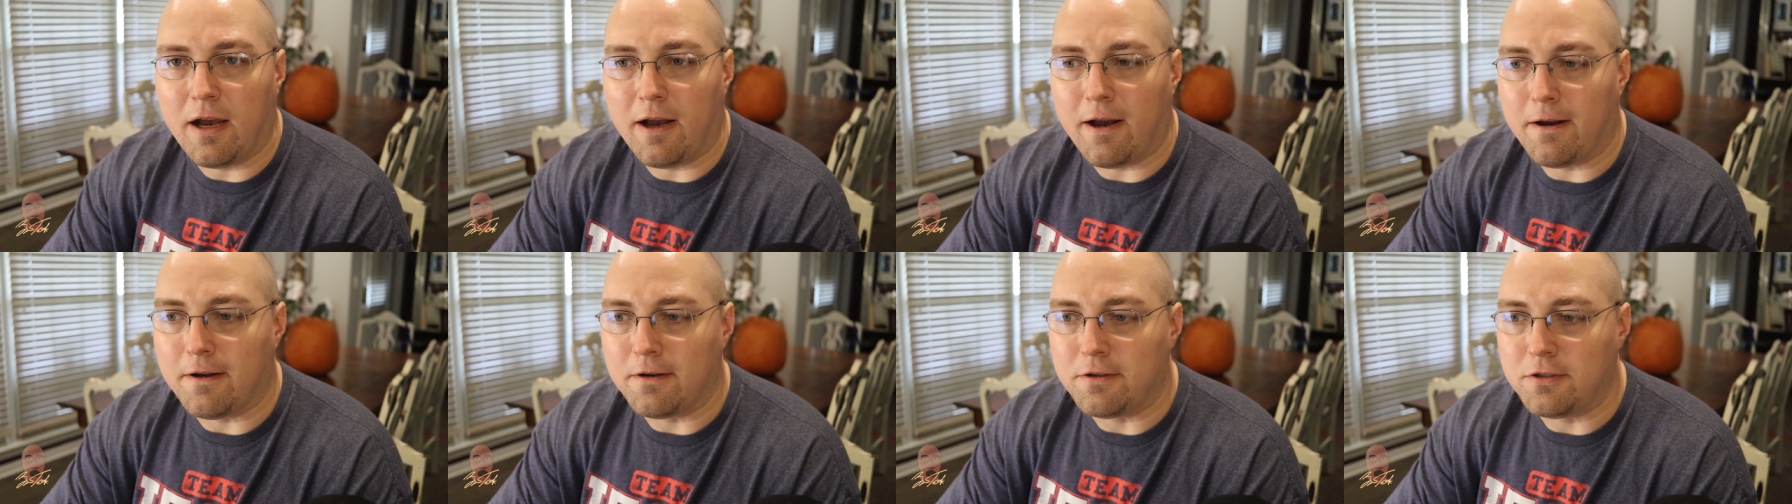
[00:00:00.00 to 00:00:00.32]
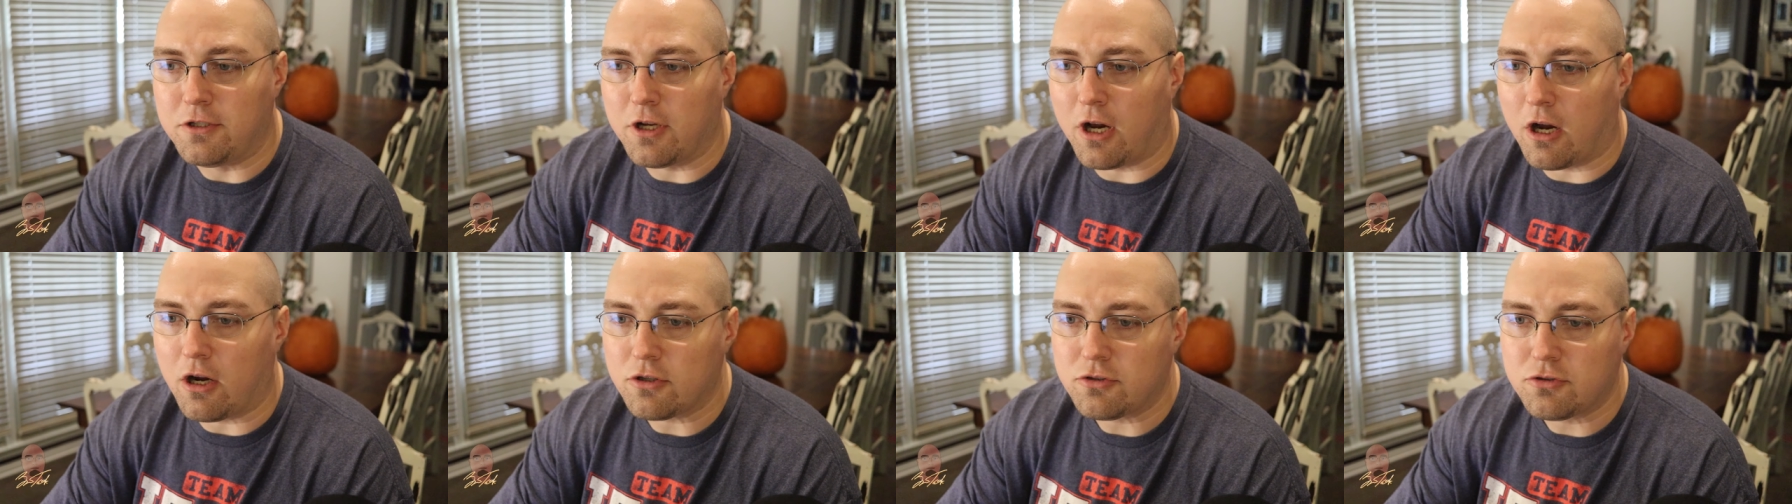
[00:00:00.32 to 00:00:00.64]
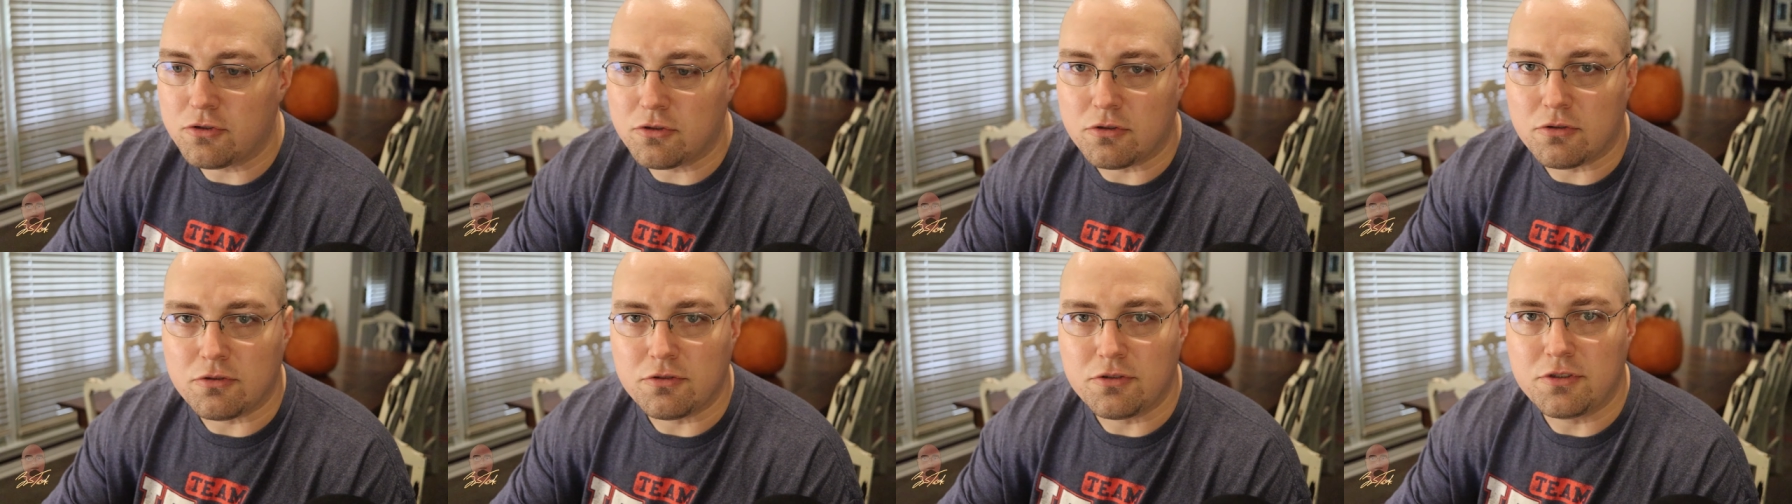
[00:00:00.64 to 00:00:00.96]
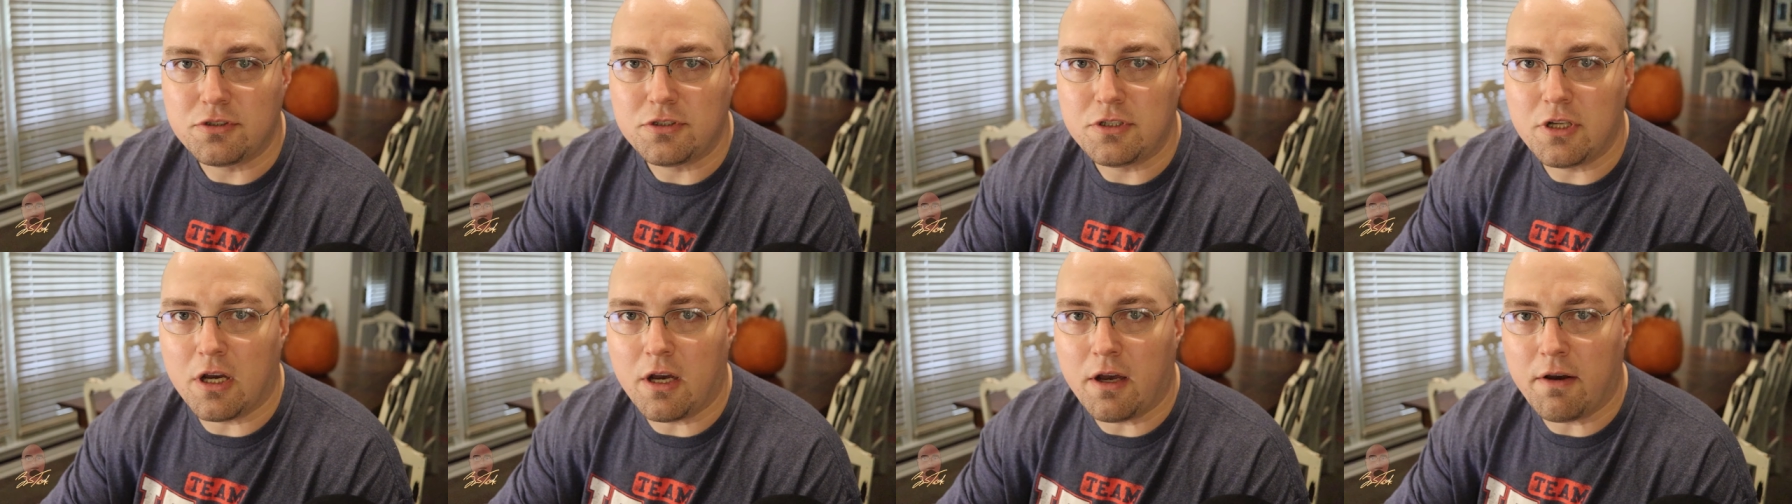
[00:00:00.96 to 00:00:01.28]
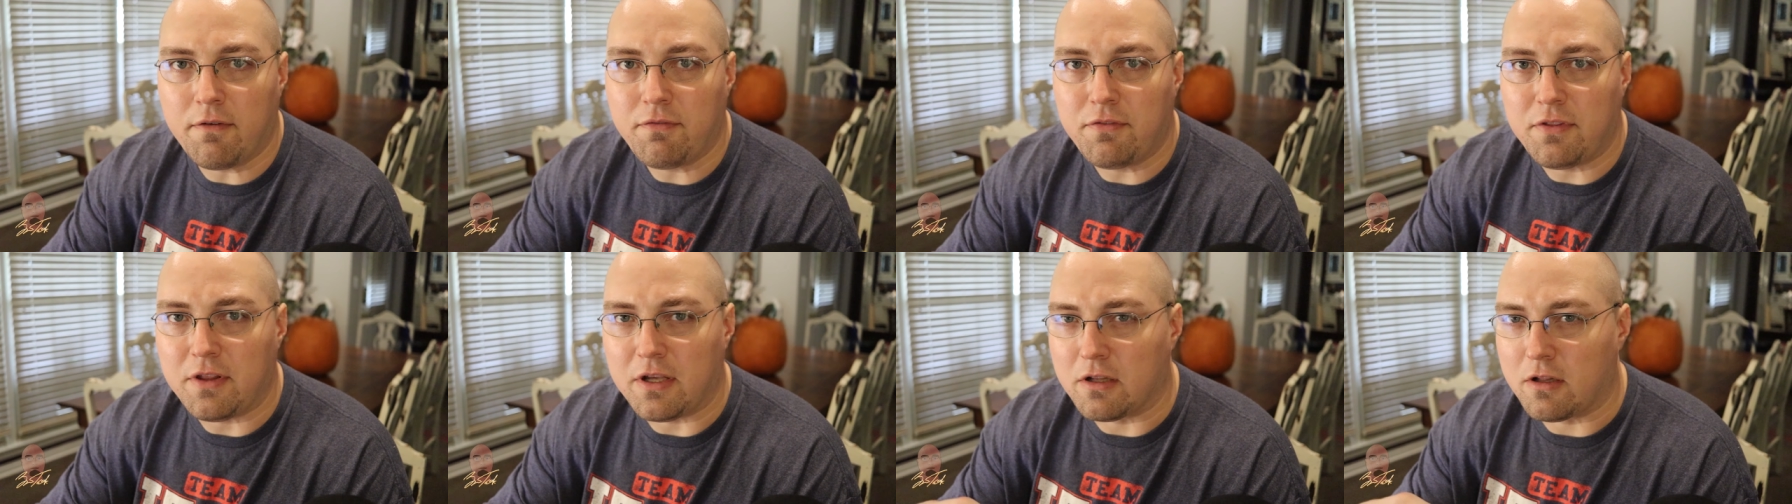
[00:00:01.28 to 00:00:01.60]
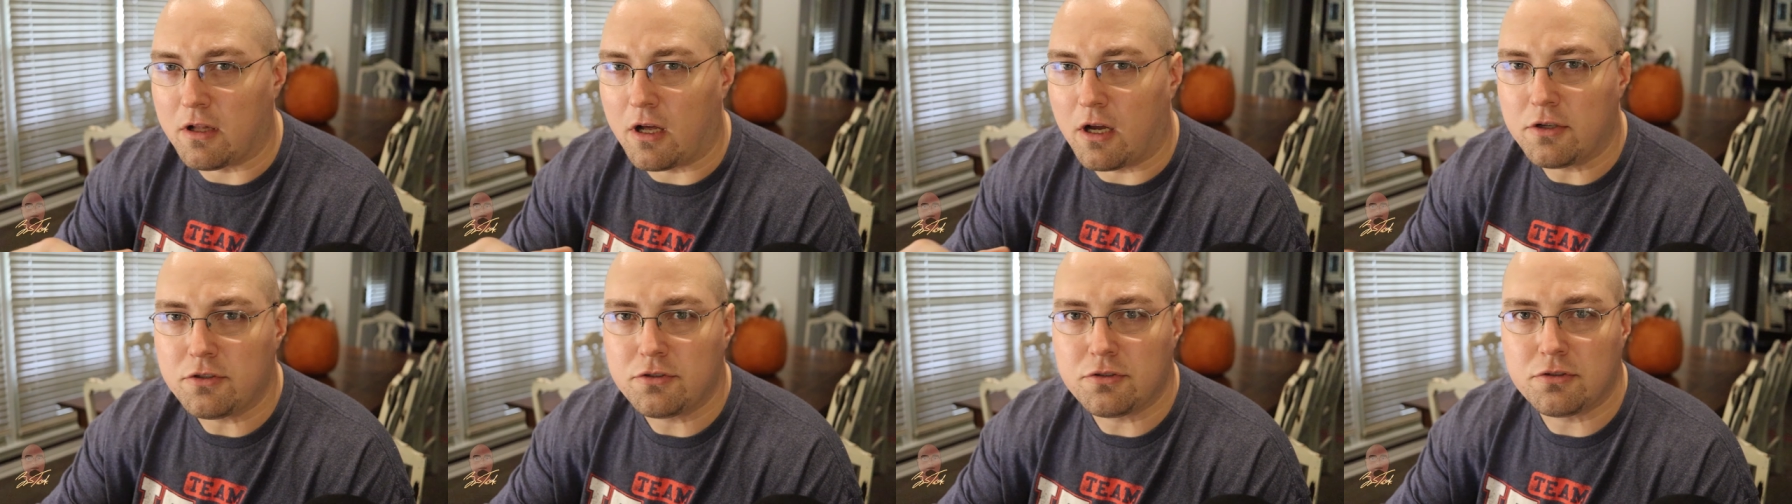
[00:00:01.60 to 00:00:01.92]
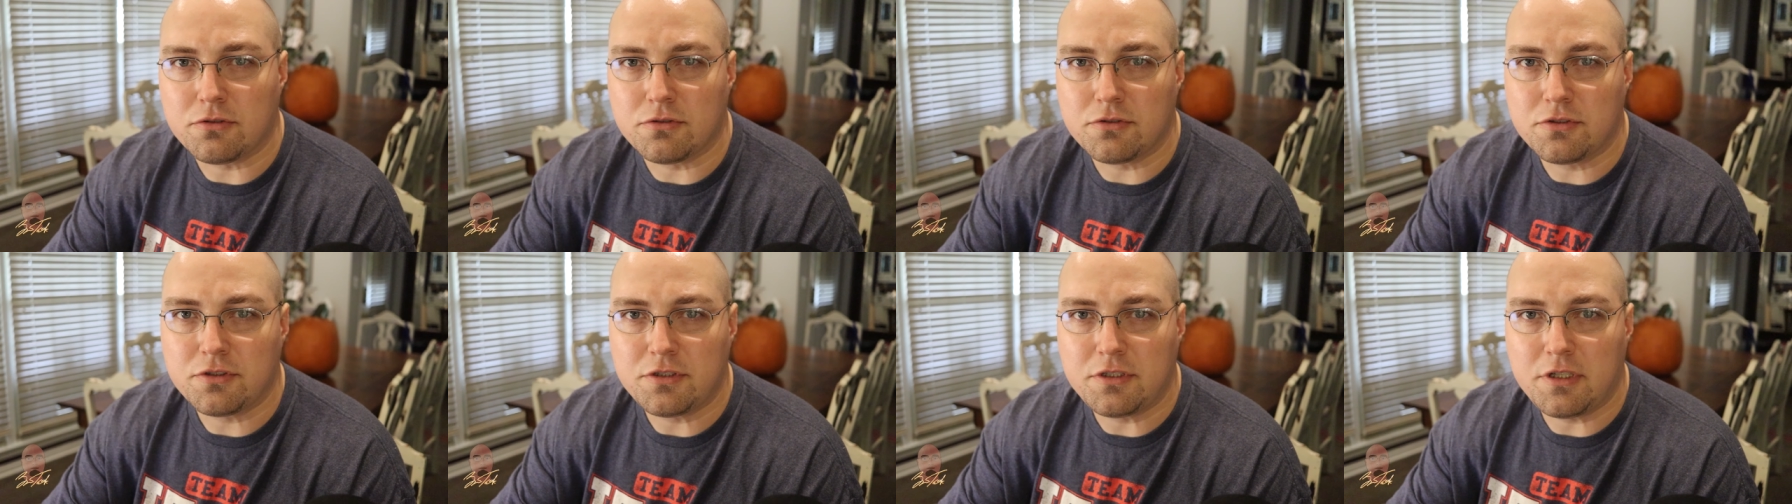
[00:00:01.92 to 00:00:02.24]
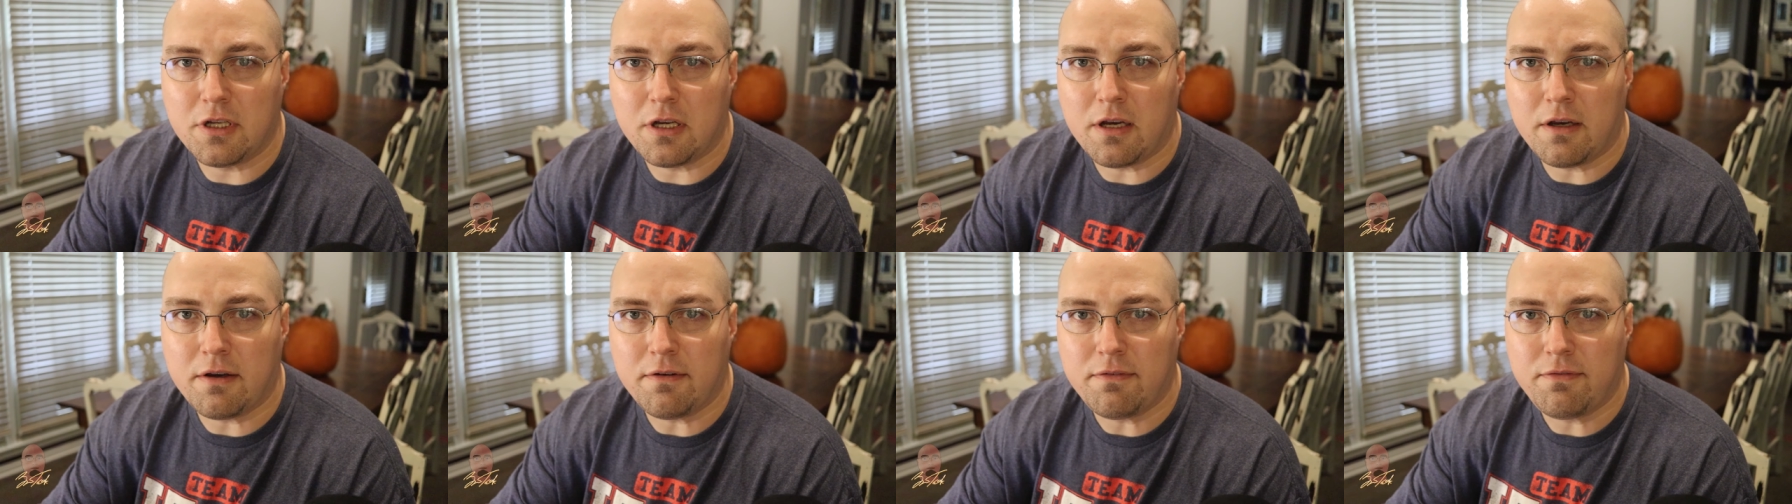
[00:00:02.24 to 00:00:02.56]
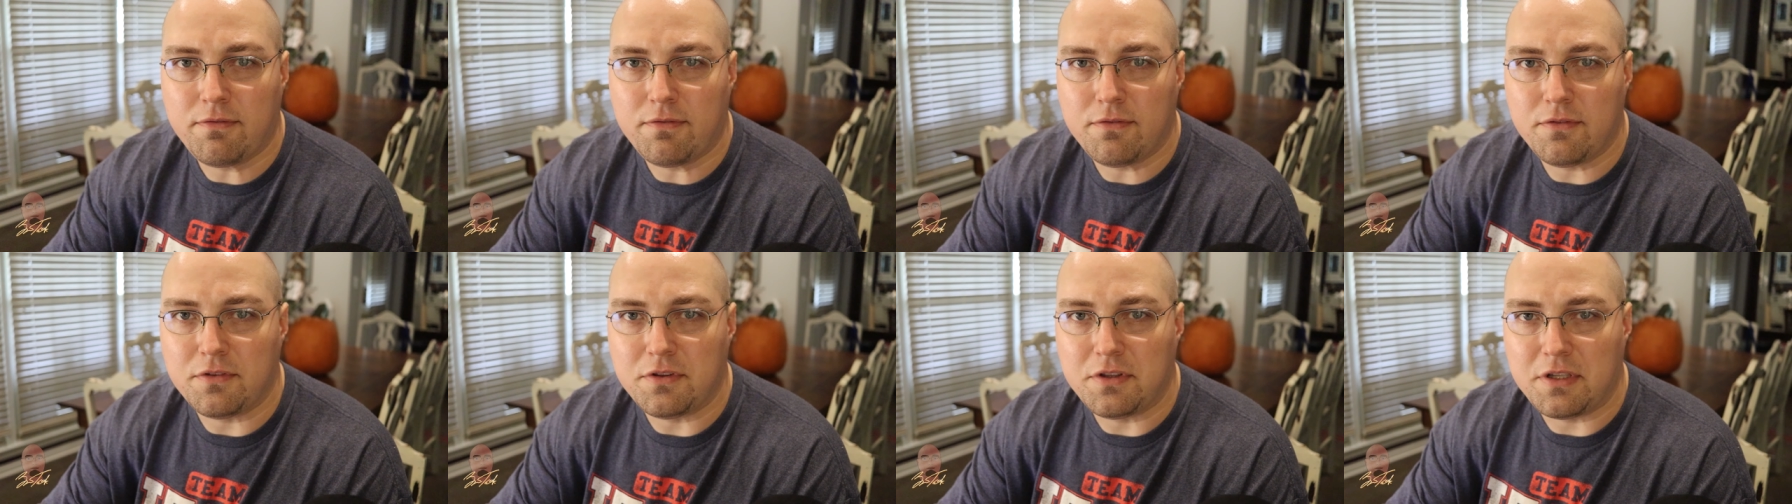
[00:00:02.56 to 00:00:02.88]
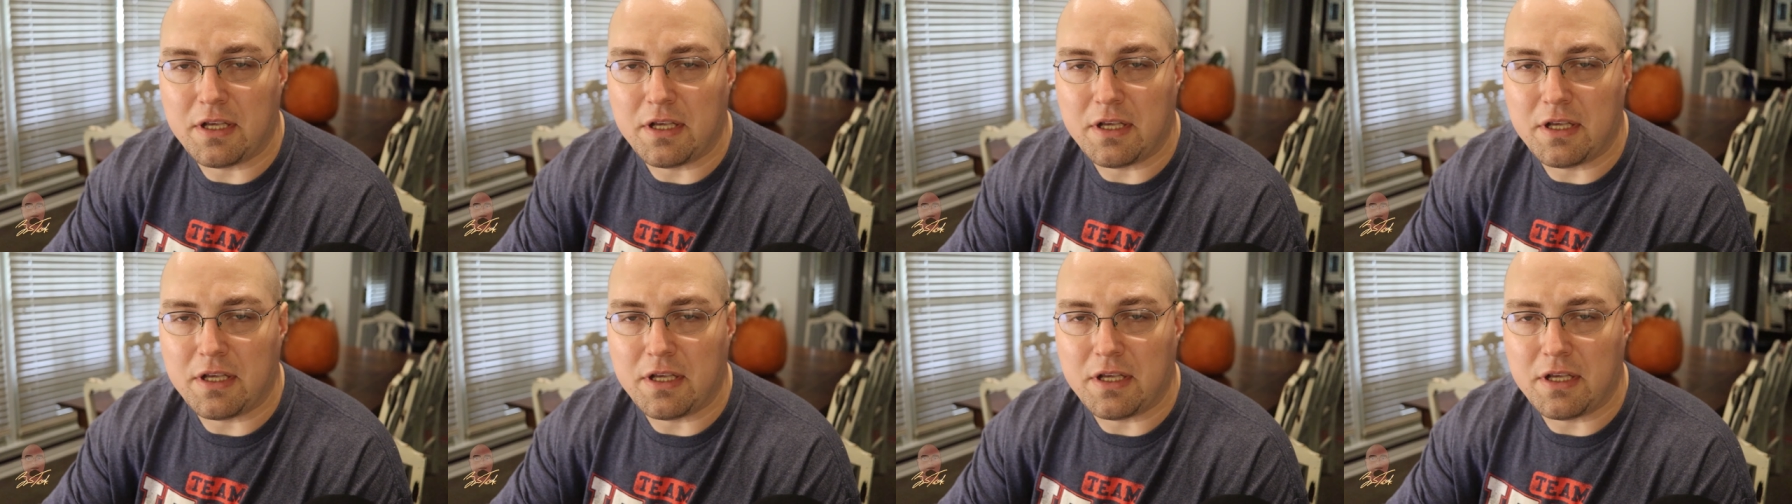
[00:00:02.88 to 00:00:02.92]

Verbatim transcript: uh, doctrinal stuff, theological stuff